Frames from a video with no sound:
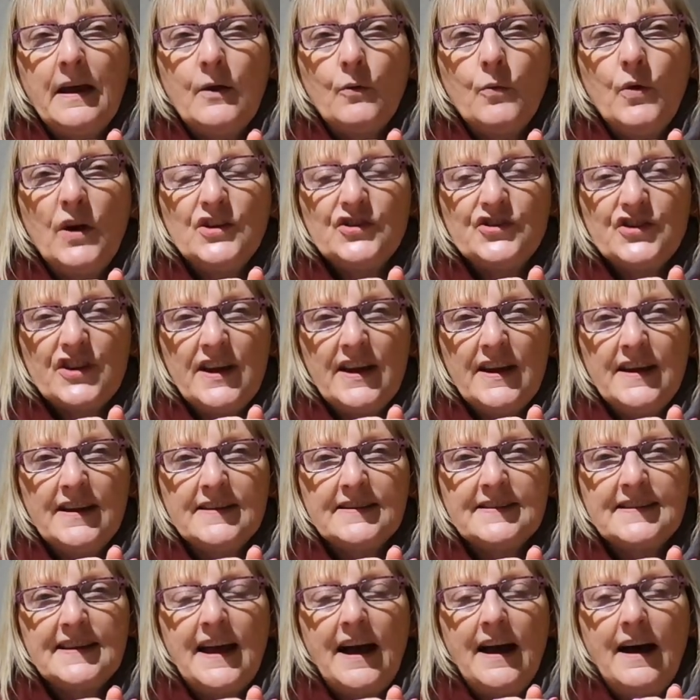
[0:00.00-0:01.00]
which
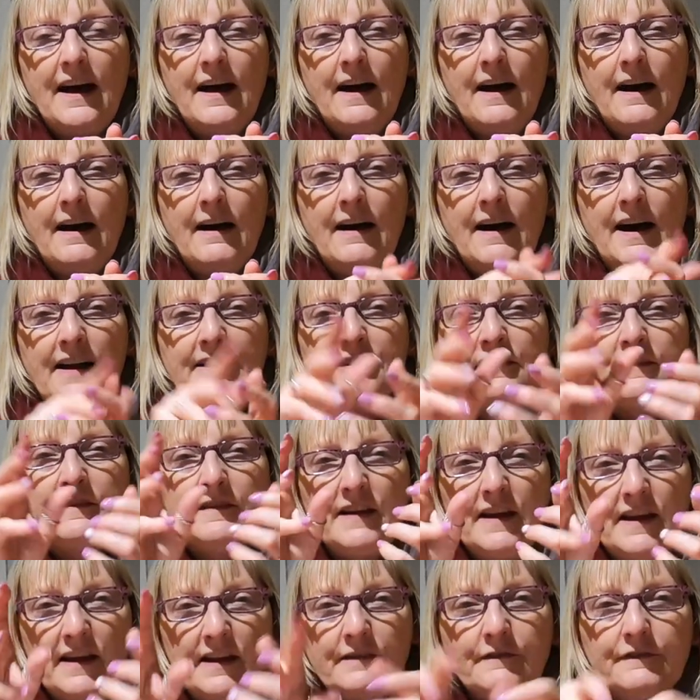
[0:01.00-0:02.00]
is an
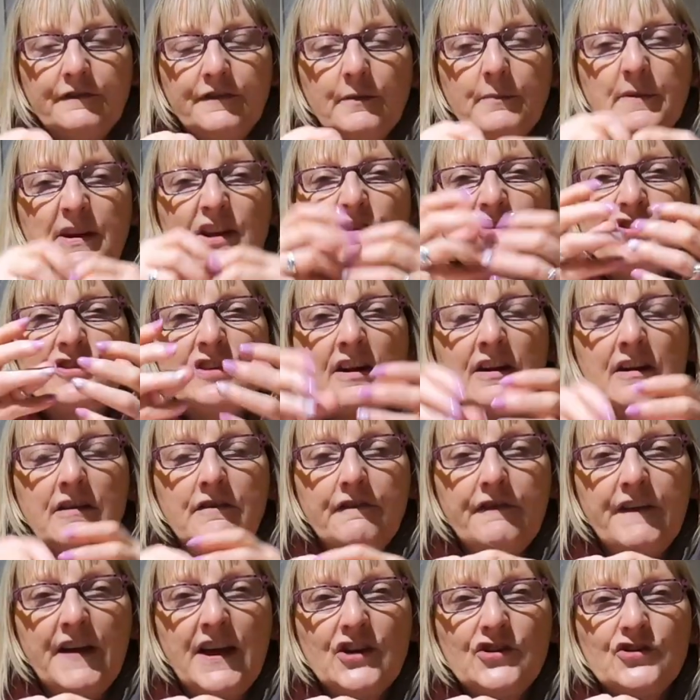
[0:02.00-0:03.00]
inflammation and
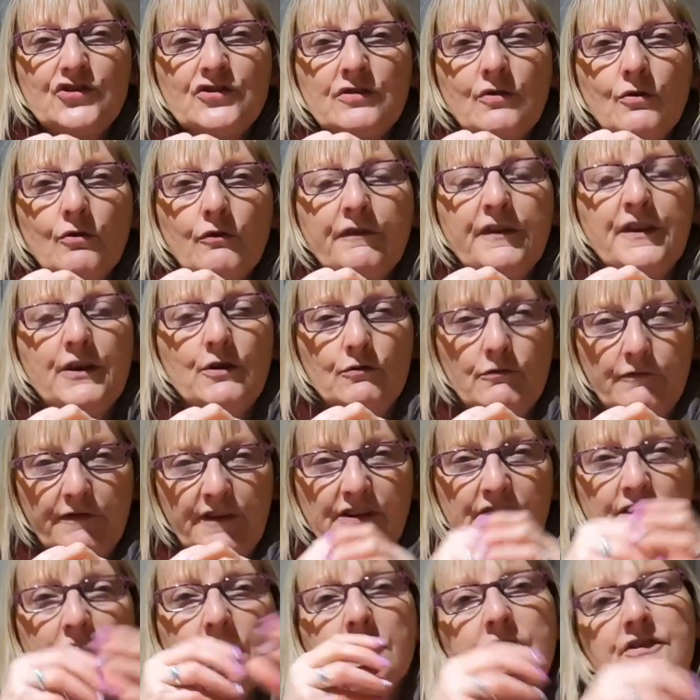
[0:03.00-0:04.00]
infection of the
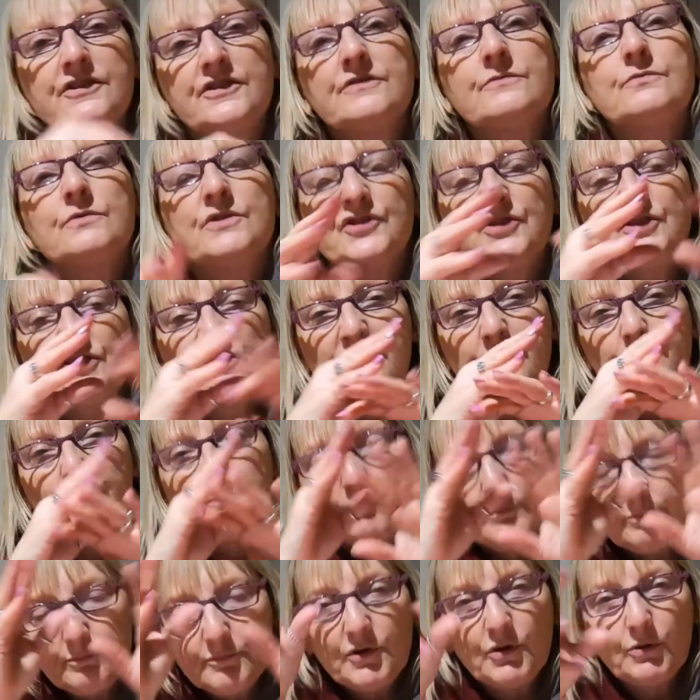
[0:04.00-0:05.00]
oviduct, which is
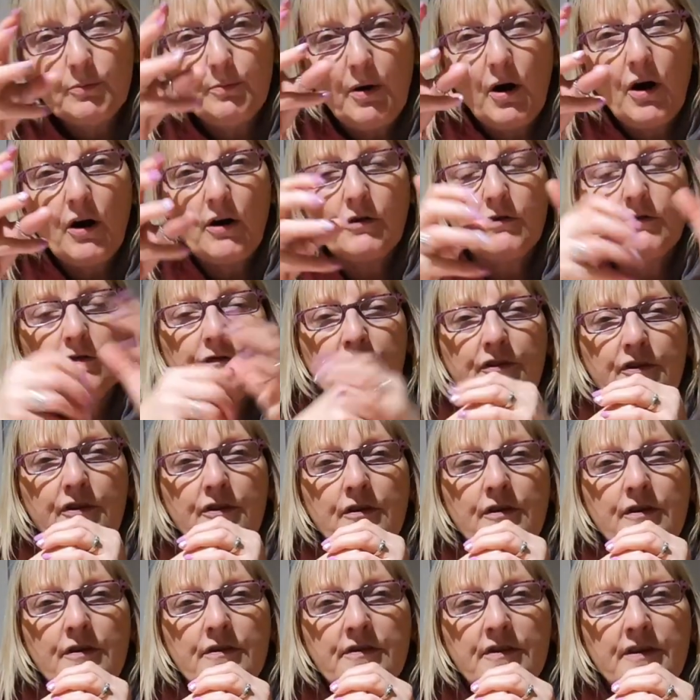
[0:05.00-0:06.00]
part of
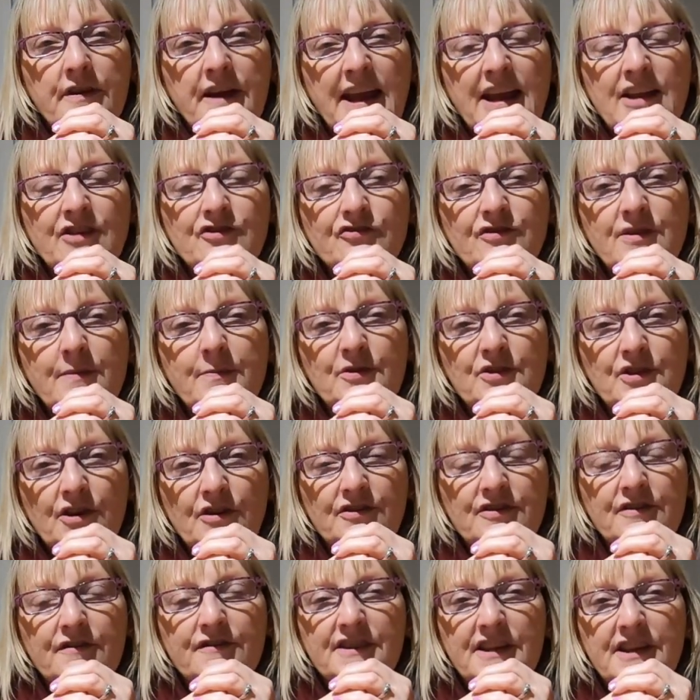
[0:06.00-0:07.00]
the hen's
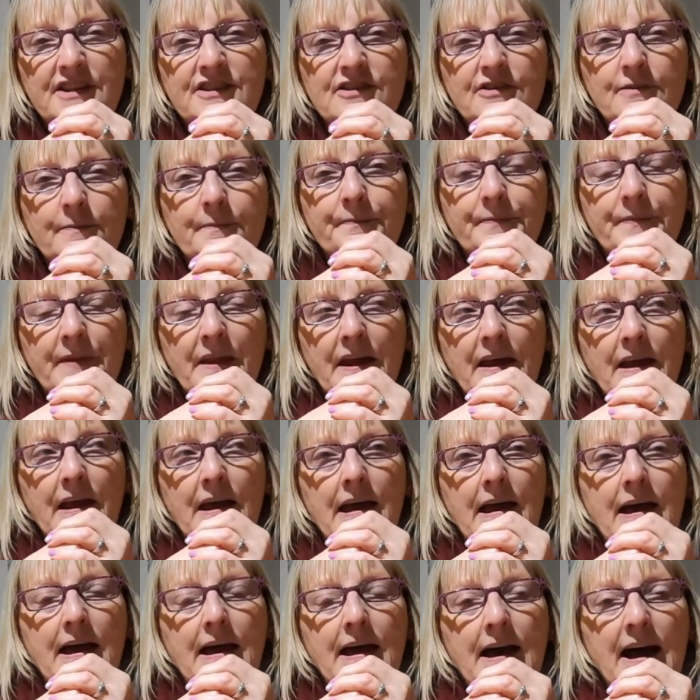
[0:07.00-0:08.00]
reproductive system,
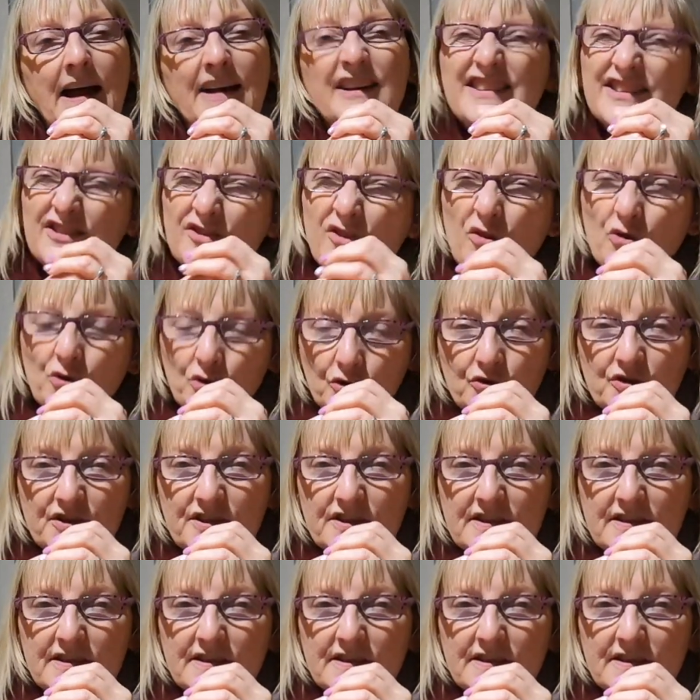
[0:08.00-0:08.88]
and it's not good.